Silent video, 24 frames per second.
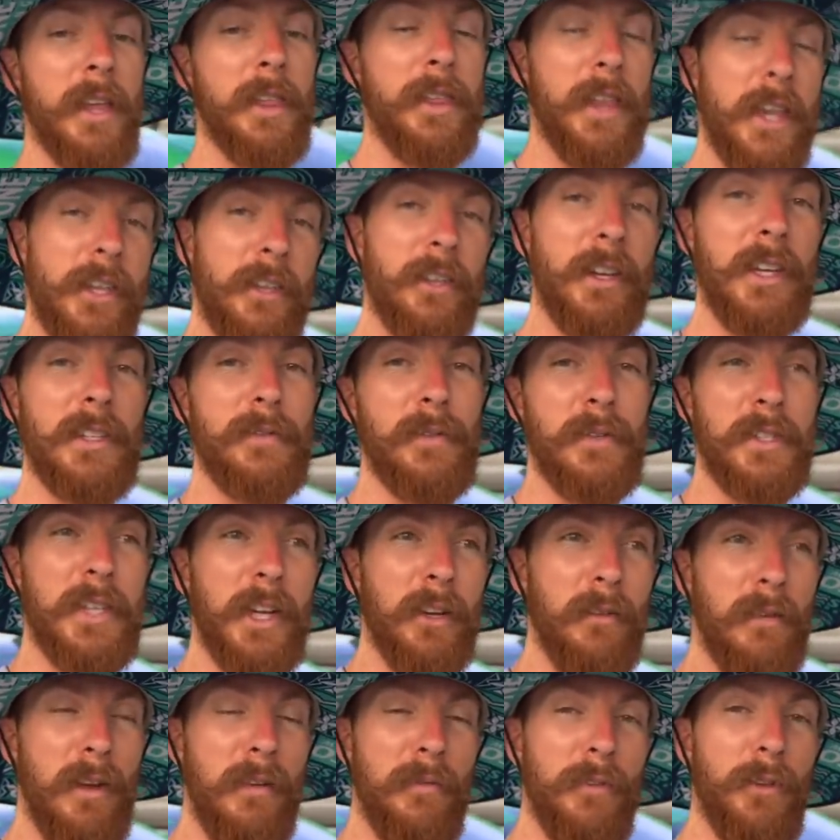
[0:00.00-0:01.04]
Thank you guys for
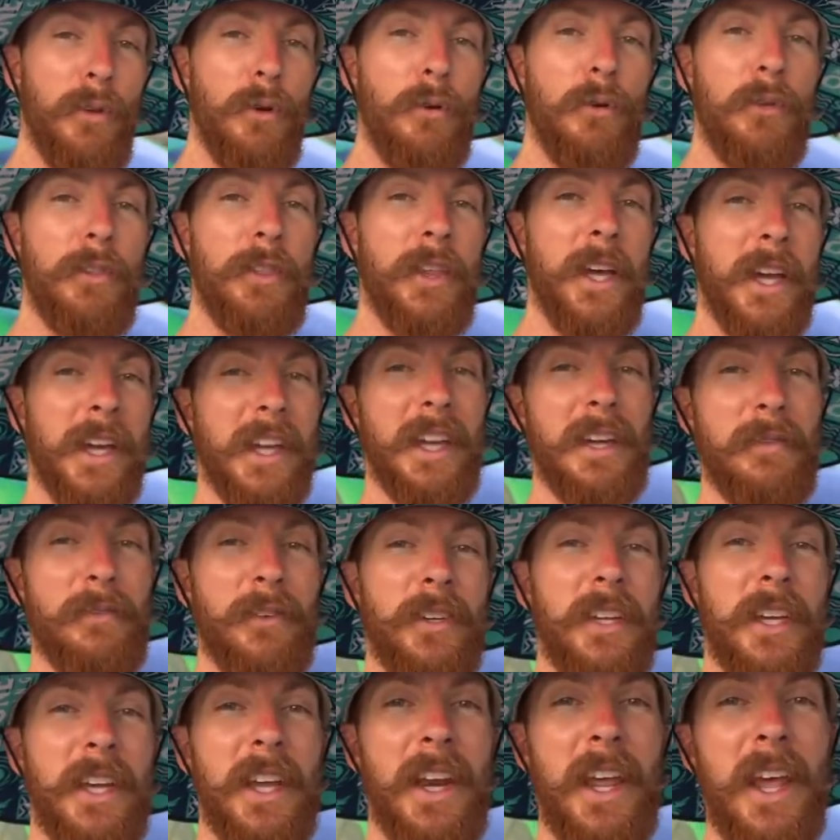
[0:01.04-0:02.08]
sticking around for the whole thing. If
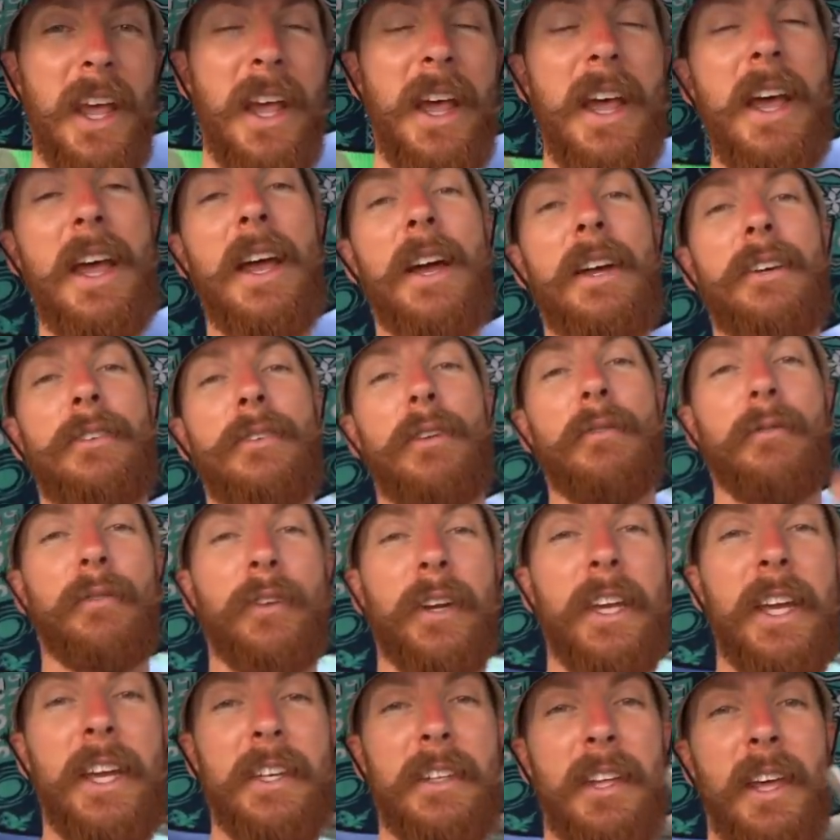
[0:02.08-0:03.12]
you did, don't
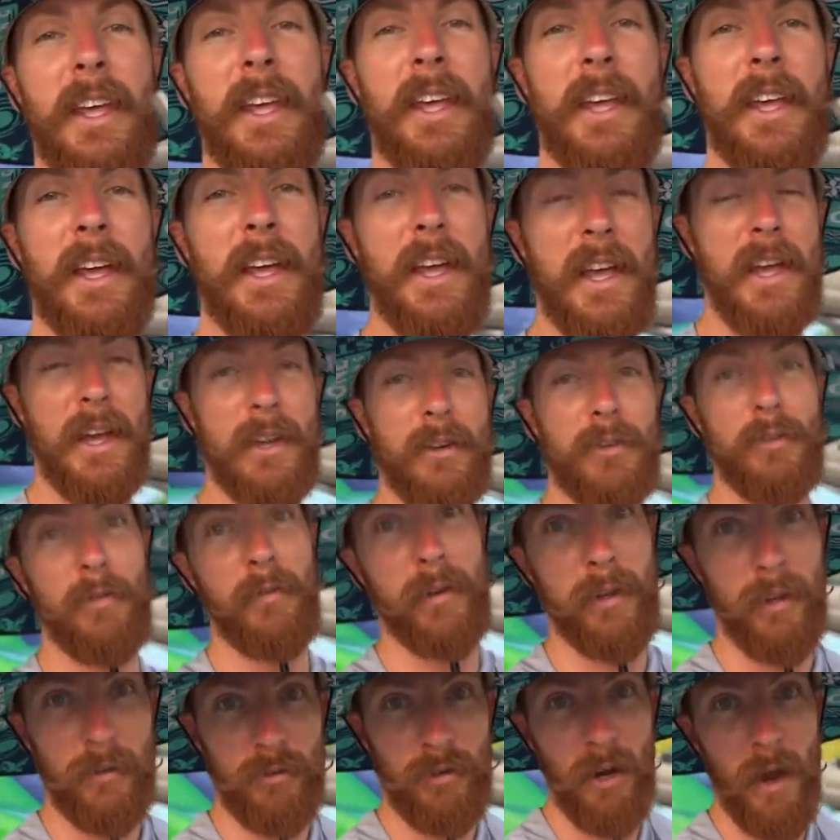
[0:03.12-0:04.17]
forget, new
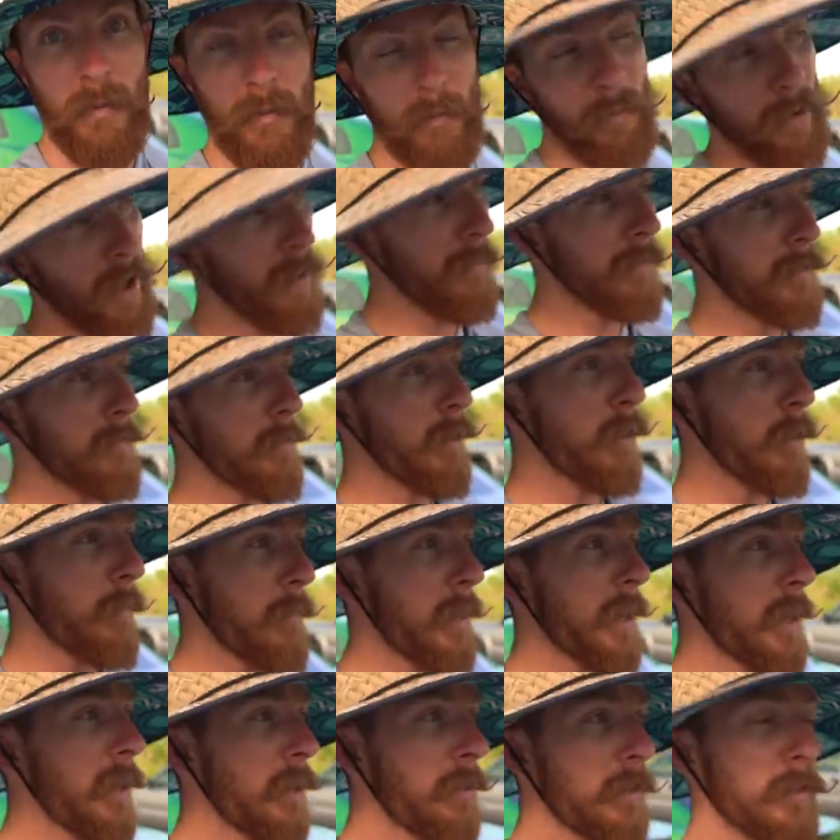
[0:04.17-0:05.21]
videos dropping probably tomorrow,
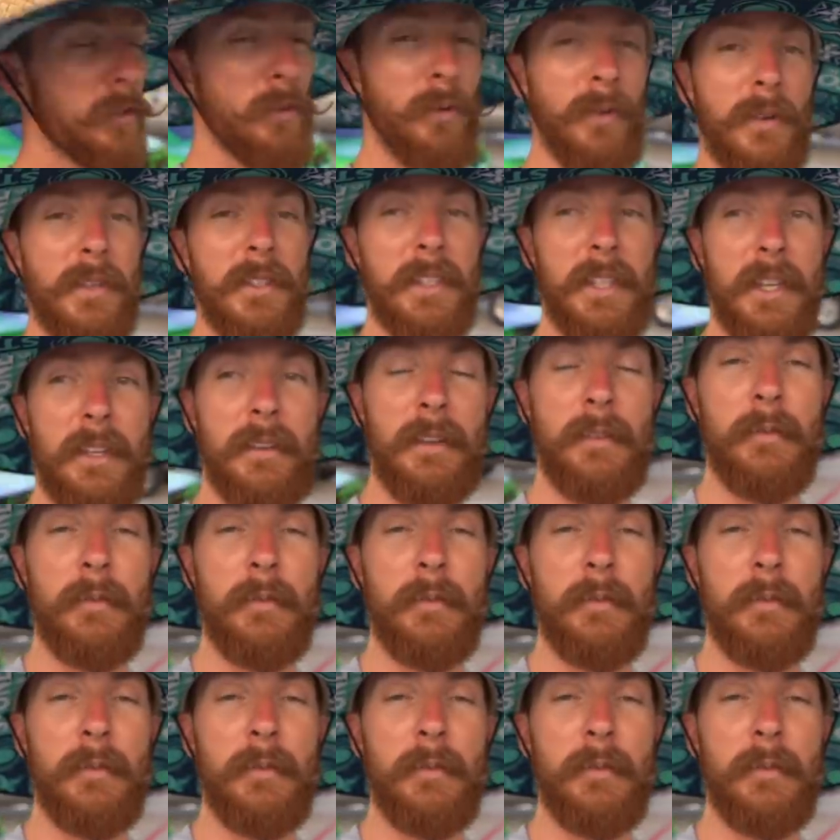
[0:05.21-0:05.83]
man, on this quarantine.